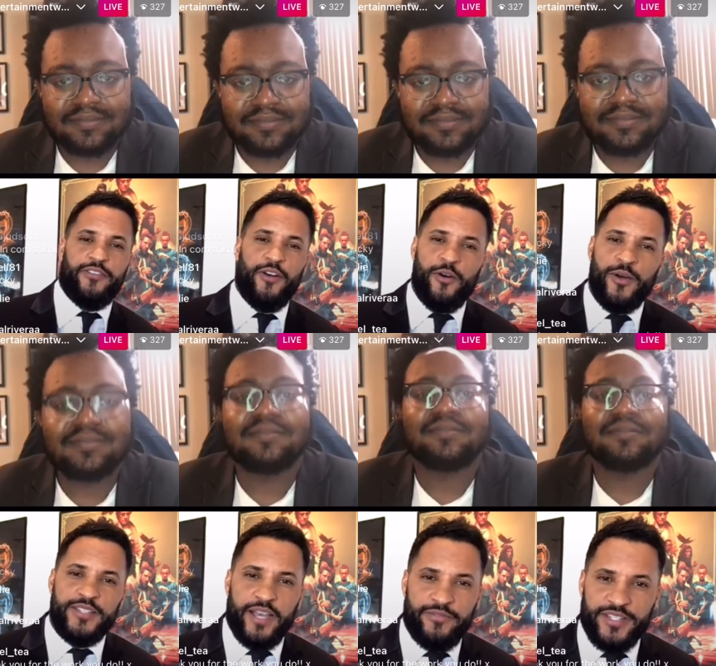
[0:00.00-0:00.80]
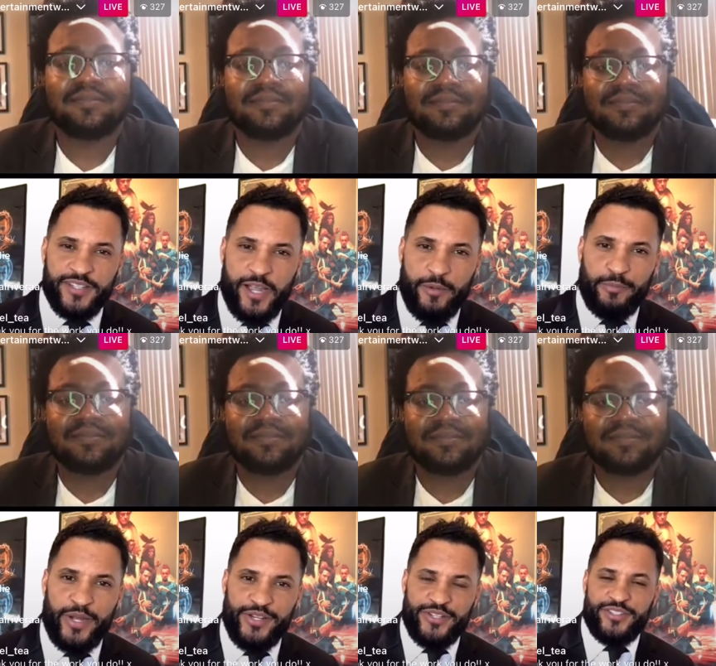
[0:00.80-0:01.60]
Speaker 1: for always having the time and
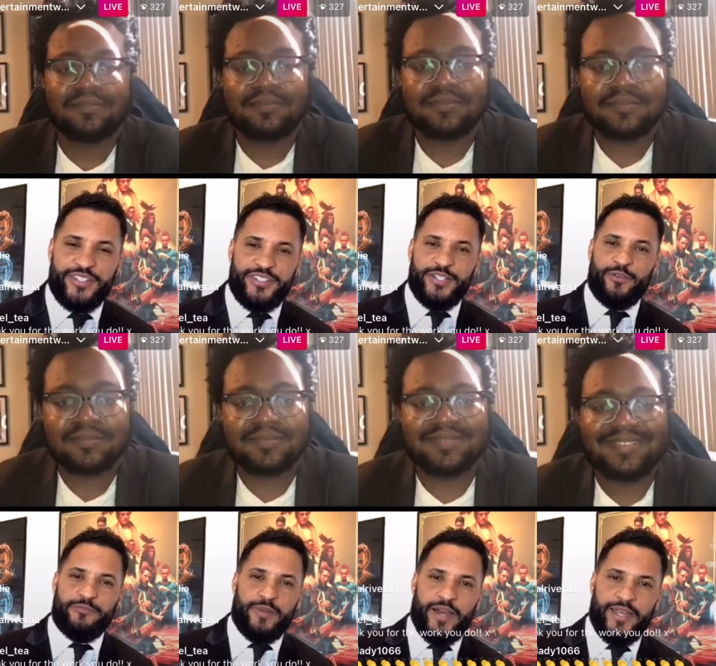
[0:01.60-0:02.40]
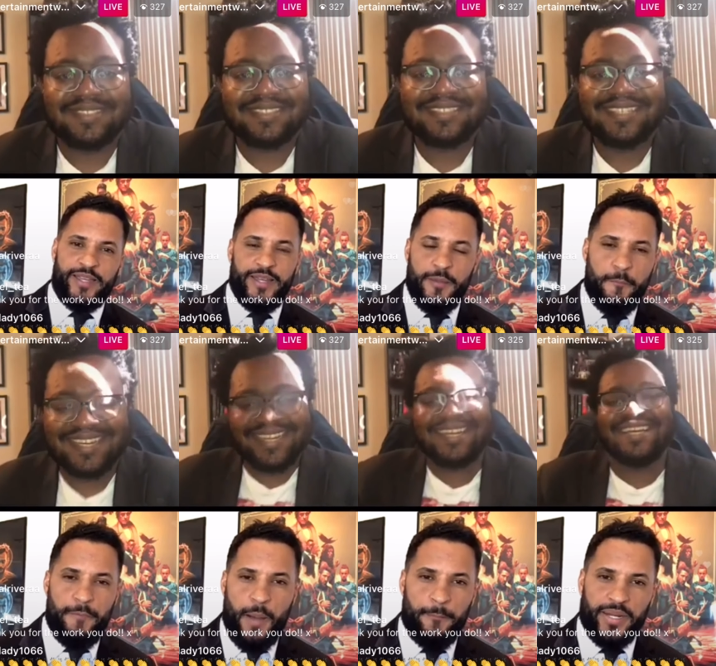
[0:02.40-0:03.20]
patience to deal with my
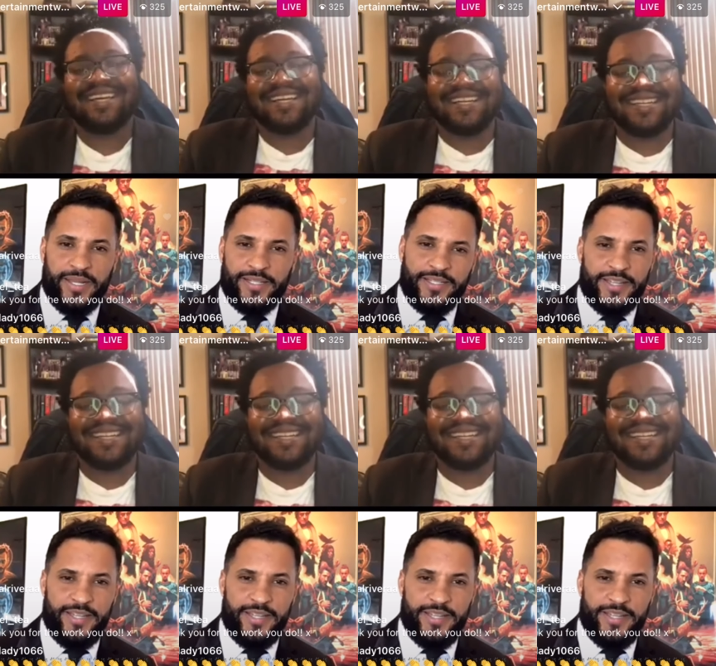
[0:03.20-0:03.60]
bumbling,